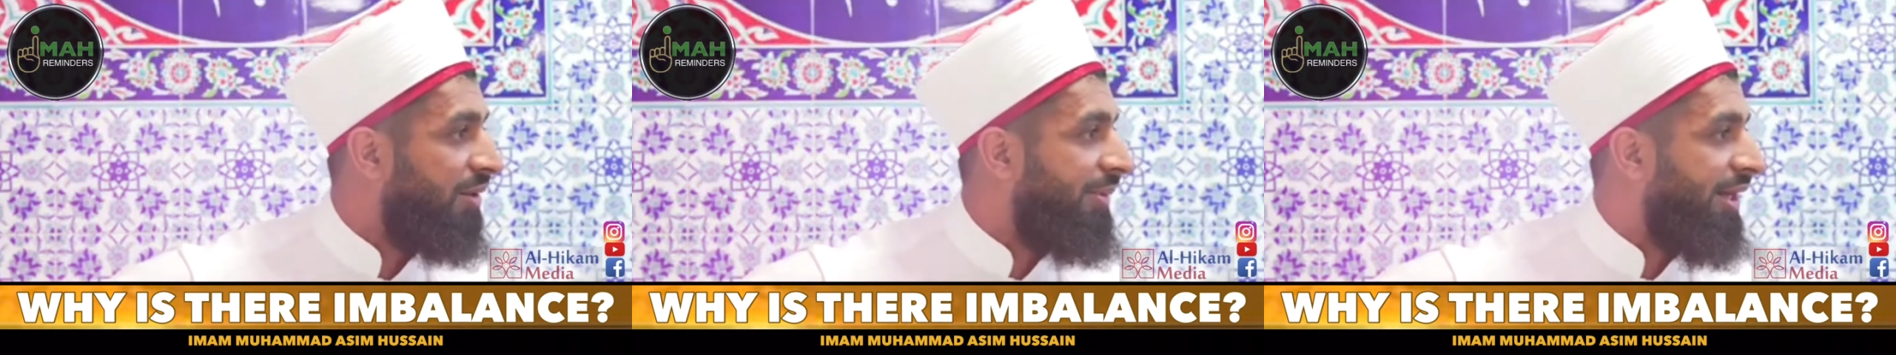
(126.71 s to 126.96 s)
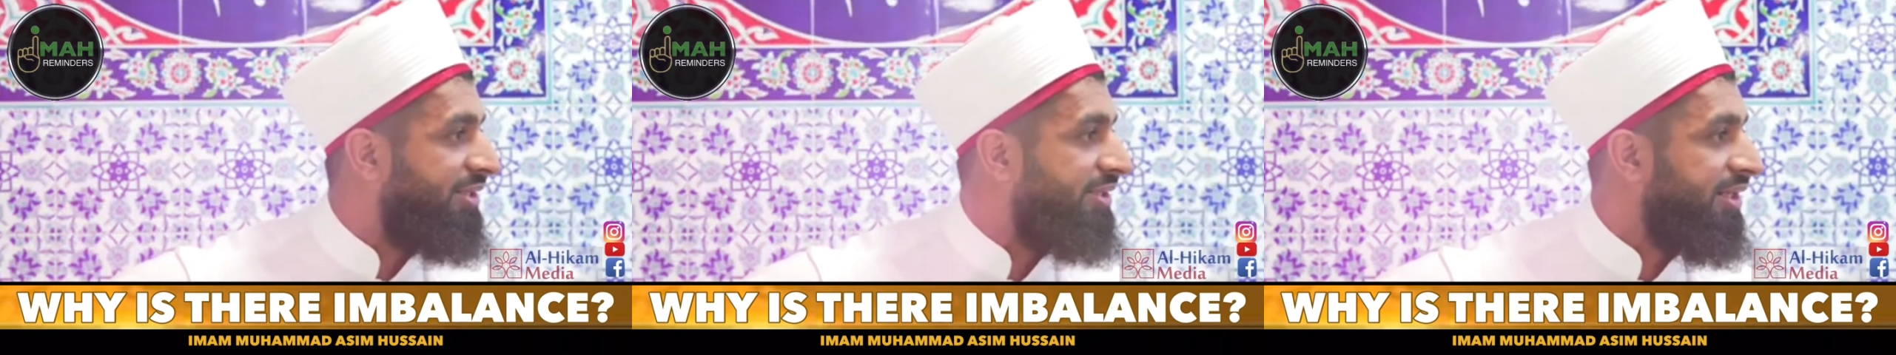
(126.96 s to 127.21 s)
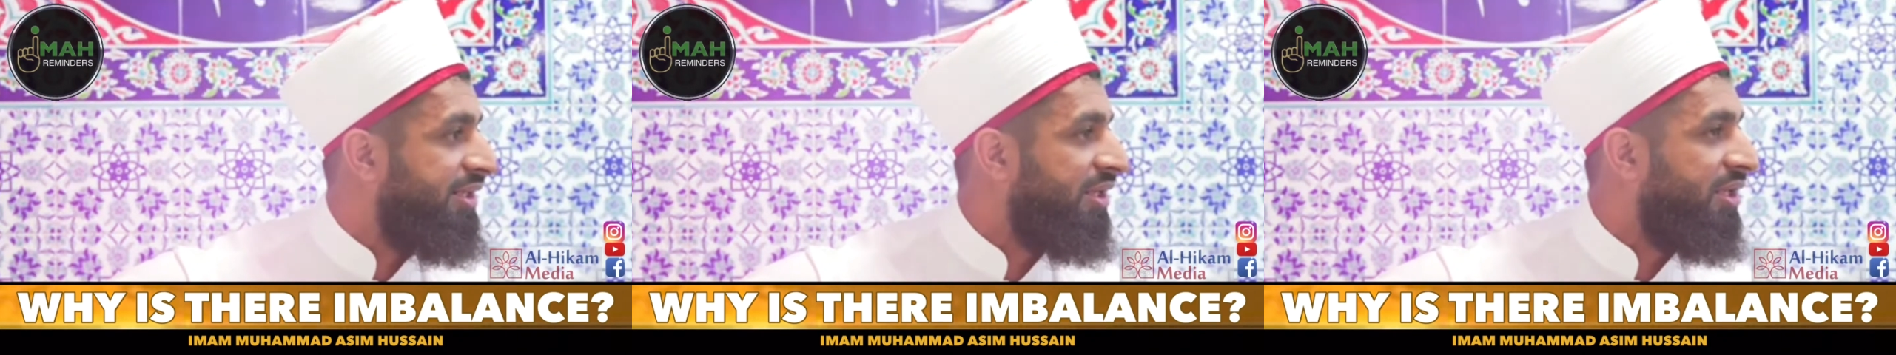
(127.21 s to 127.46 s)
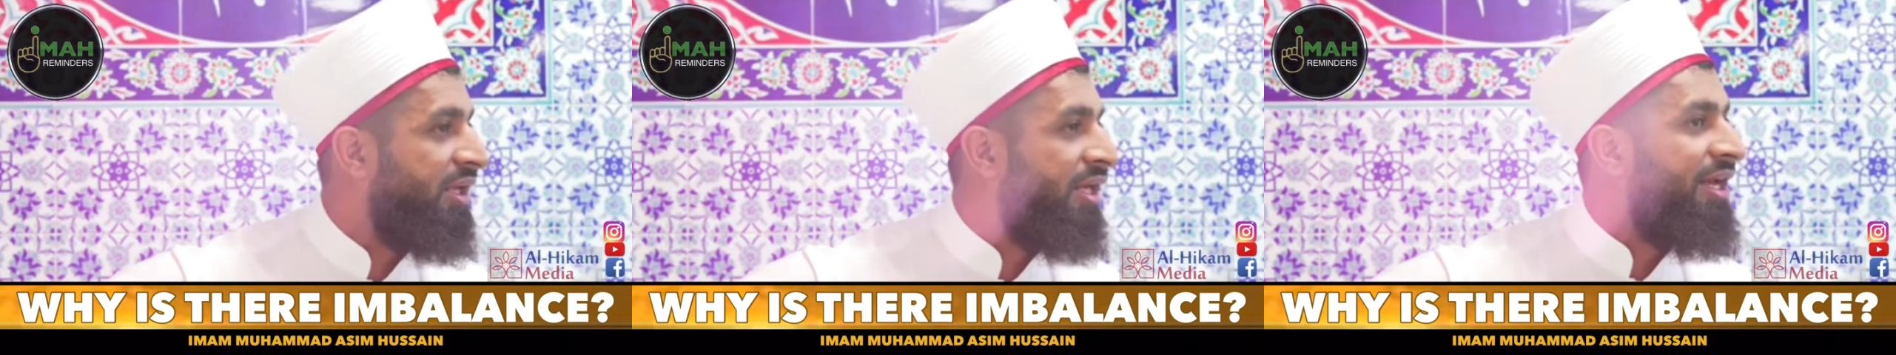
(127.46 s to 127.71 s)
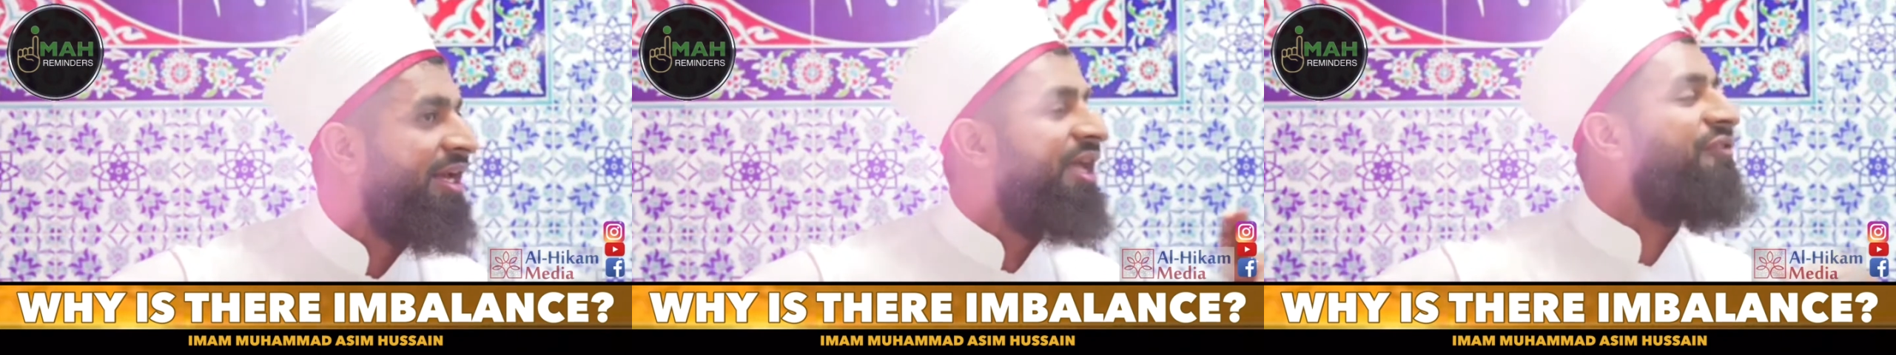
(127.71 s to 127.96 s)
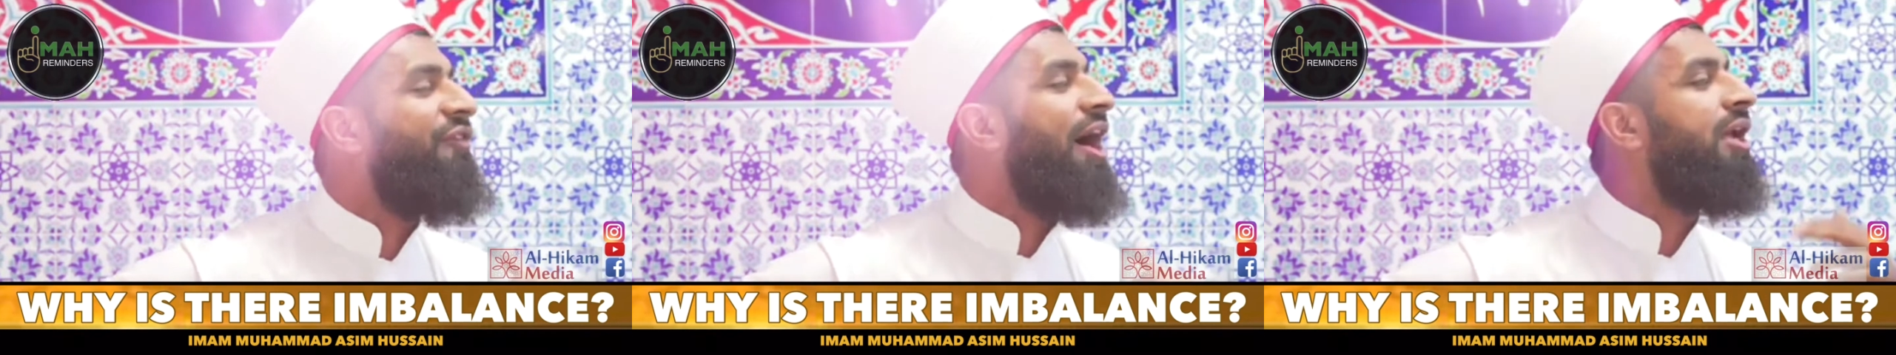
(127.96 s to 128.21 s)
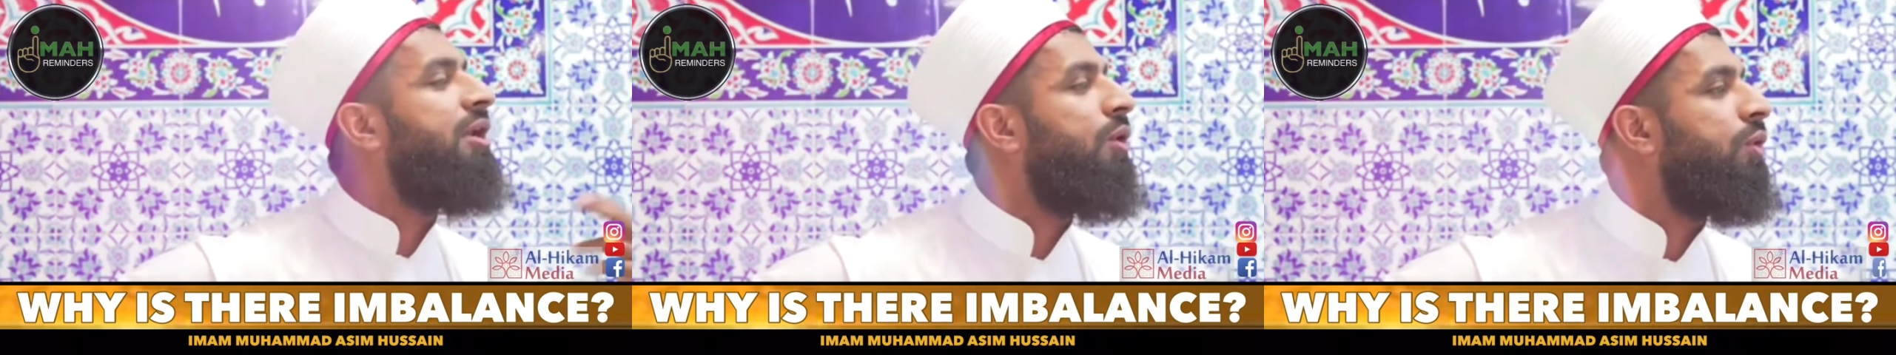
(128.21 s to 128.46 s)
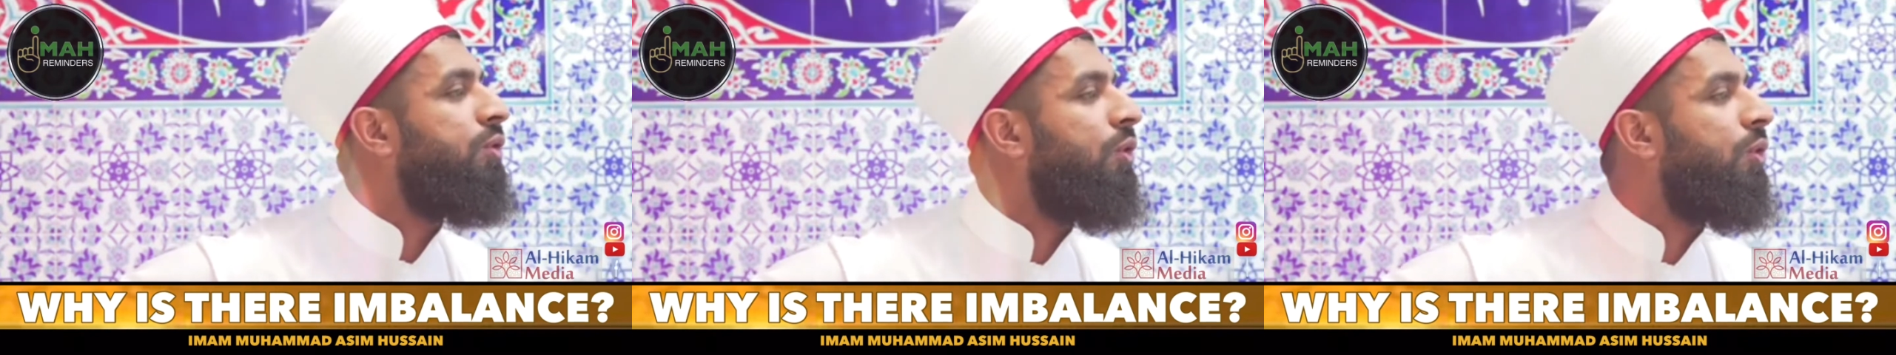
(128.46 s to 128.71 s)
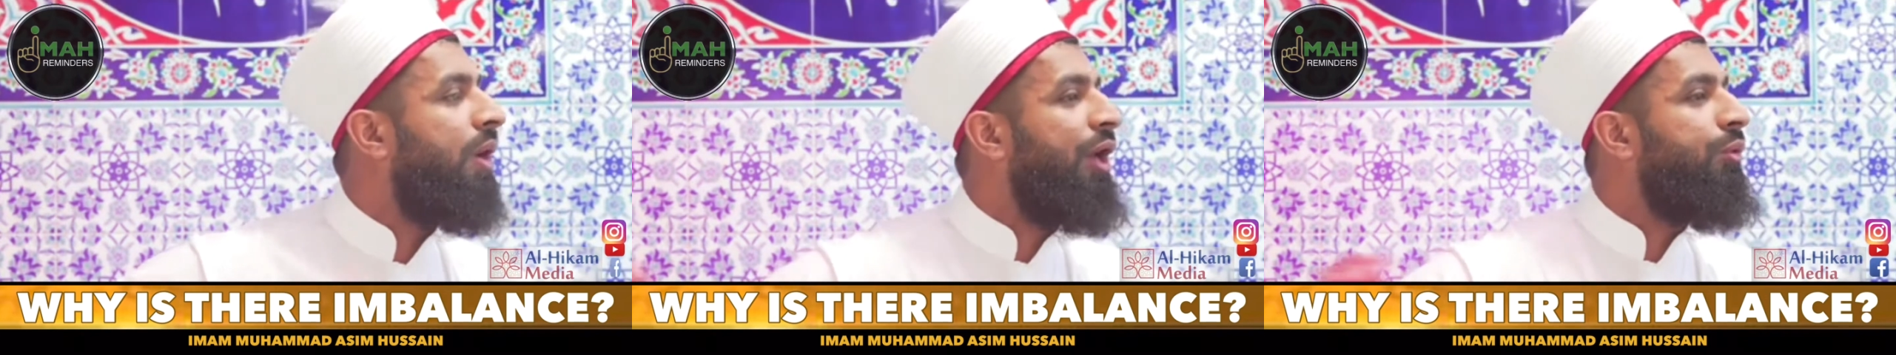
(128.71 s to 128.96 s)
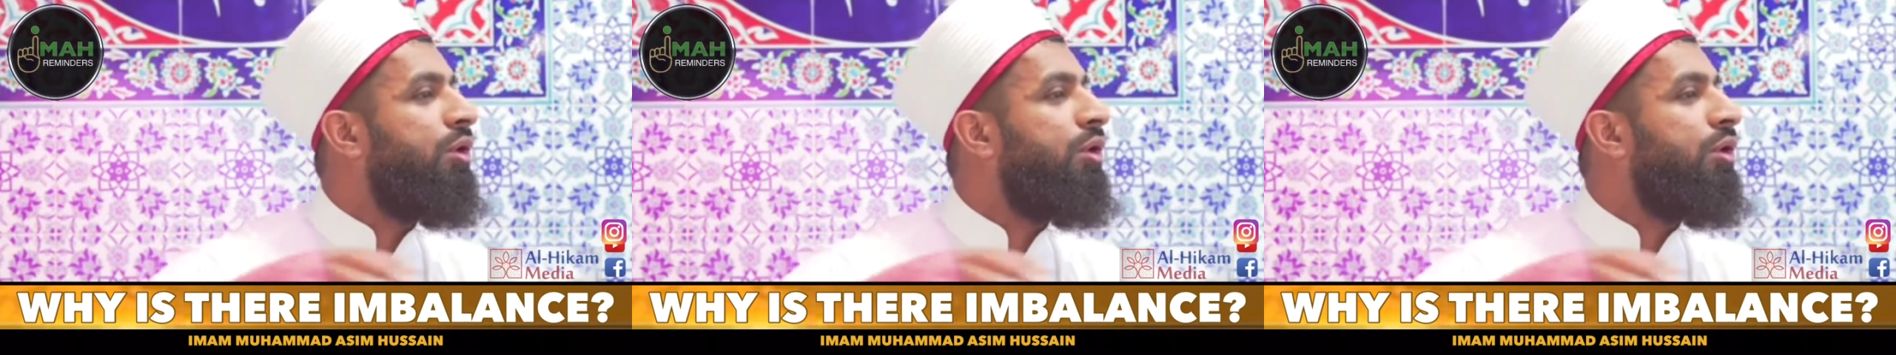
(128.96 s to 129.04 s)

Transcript: Almighty. If I don't know, I